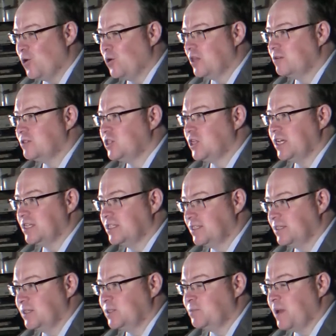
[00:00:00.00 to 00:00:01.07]
those years
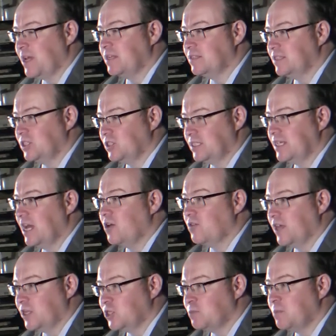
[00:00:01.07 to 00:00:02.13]
spent sat on the
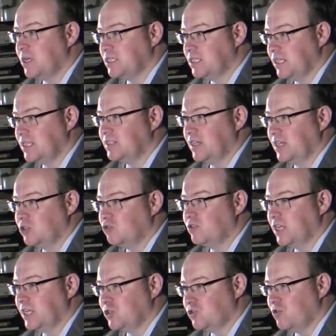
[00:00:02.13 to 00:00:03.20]
edge of my seat
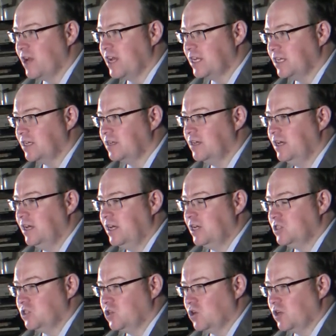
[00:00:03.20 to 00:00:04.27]
intraday trading
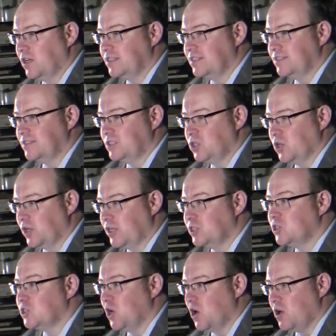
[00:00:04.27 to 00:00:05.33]
took its
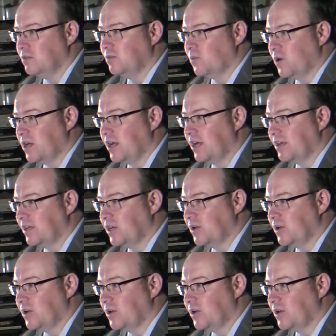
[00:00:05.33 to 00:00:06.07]
toll when I